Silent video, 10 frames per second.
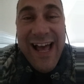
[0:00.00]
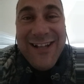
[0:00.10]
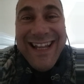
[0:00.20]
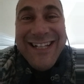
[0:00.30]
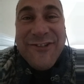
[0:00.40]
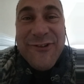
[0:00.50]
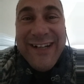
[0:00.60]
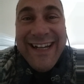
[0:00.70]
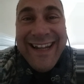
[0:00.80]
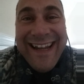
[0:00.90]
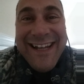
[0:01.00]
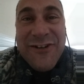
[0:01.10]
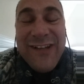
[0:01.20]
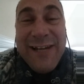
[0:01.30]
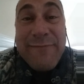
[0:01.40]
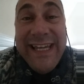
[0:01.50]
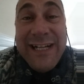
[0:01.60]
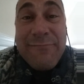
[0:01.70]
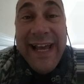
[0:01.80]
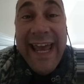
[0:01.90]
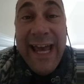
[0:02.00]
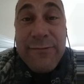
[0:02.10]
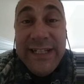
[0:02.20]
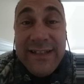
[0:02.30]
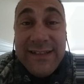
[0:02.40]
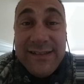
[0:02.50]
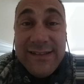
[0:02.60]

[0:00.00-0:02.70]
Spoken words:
like doing it. I don't like making it my habit.